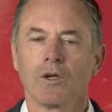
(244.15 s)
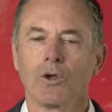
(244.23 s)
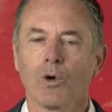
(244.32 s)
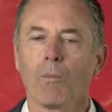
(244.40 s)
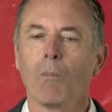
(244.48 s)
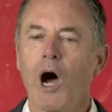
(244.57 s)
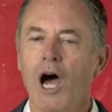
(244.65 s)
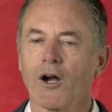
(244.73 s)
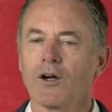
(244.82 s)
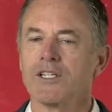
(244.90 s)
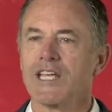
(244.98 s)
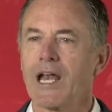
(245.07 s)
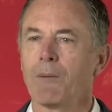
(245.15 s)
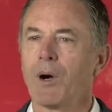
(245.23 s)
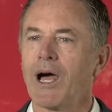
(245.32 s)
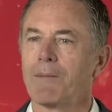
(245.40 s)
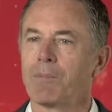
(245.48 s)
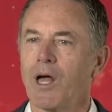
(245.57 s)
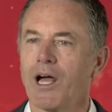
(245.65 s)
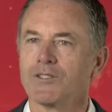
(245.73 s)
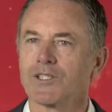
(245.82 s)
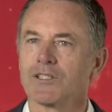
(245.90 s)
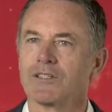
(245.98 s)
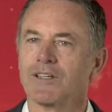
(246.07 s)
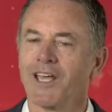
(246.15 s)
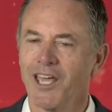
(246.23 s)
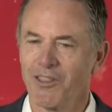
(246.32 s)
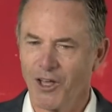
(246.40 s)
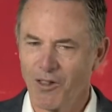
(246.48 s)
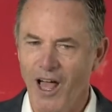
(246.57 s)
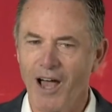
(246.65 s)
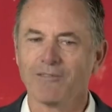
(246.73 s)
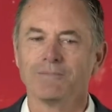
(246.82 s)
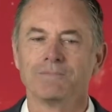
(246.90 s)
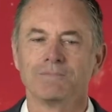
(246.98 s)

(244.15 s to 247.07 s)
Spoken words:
your modern data pipelines in the cloud.